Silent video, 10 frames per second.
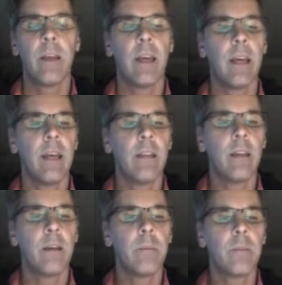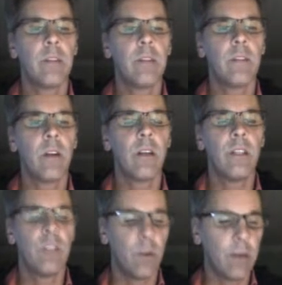And since it's already
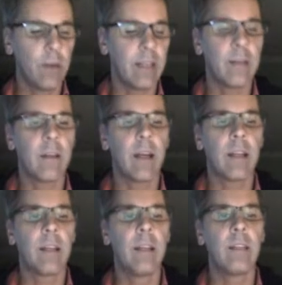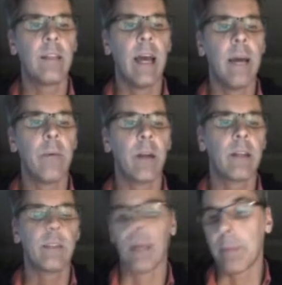showing, I can hit tab, or I
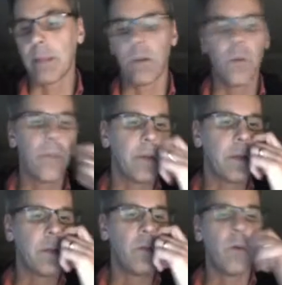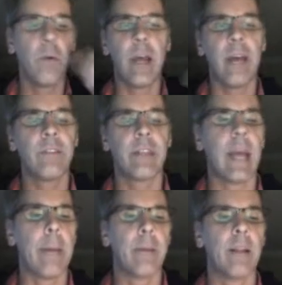can type out the whole thing. And you don't have to
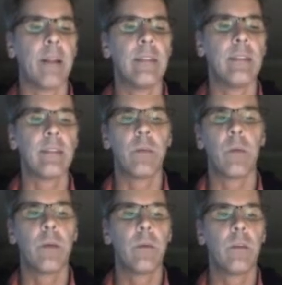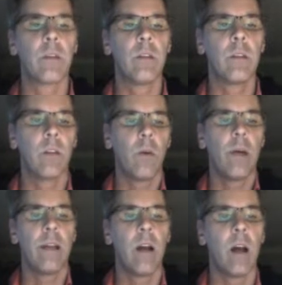capitalize this. It'll go
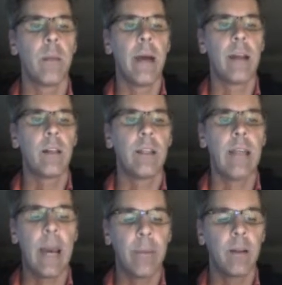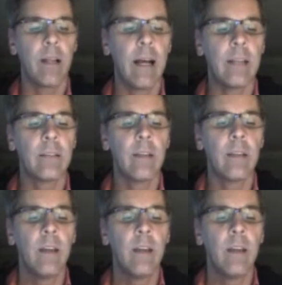ahead and automatically capitalize